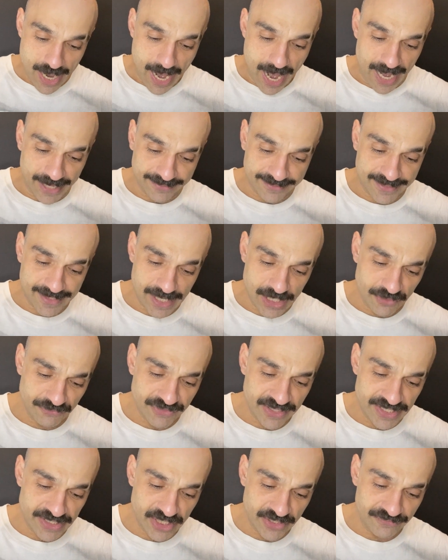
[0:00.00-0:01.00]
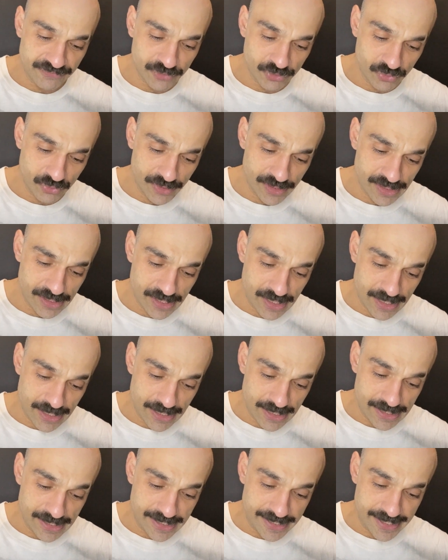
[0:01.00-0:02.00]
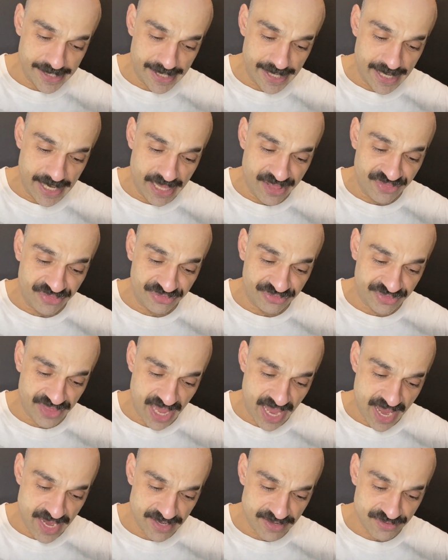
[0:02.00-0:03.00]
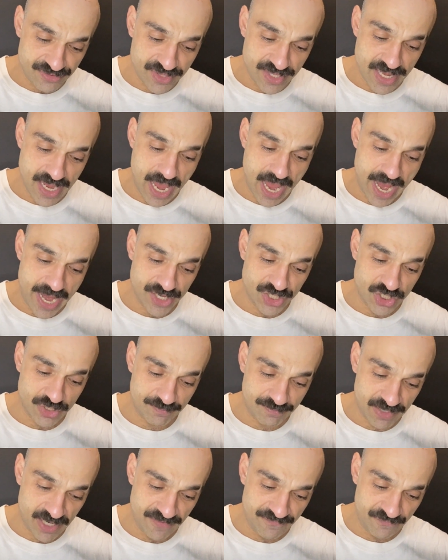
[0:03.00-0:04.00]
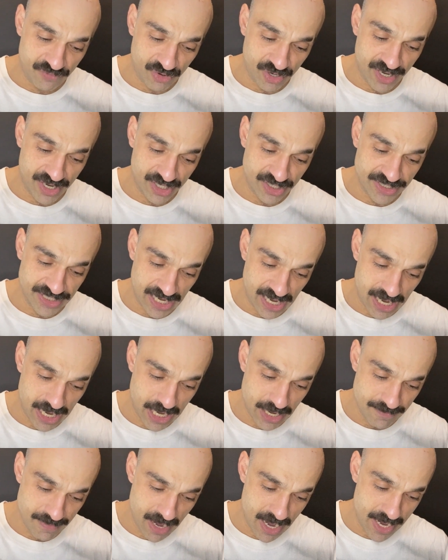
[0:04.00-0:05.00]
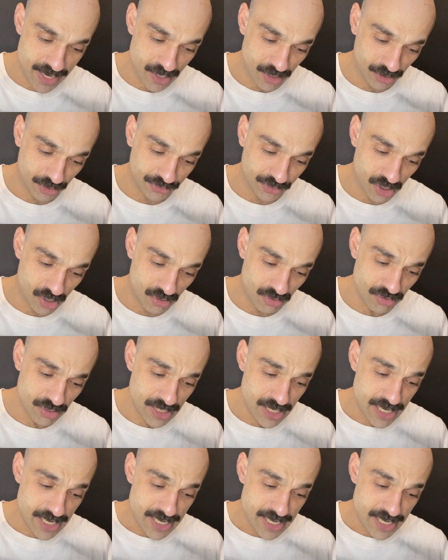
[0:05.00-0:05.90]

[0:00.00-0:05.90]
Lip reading: At the end of the interview, he thanked the HP for her time, and although